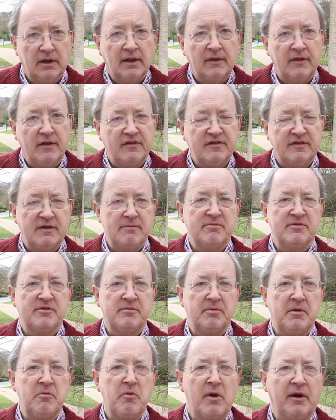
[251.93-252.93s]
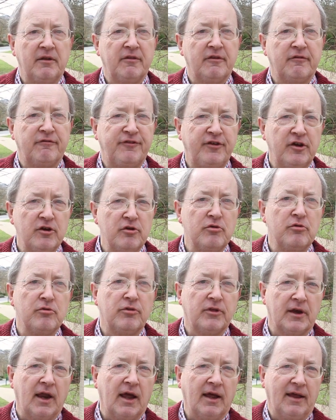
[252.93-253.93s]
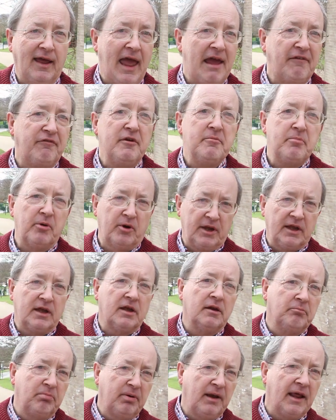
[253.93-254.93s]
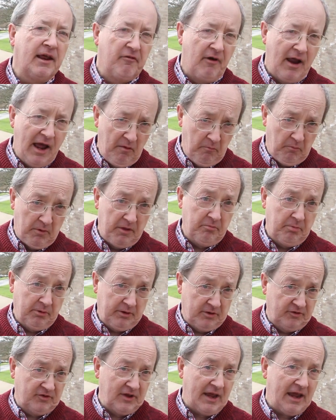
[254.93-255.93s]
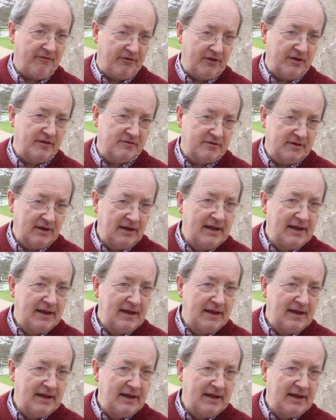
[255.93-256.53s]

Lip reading: This seems to be one of the few that everybody can play around with, because they have these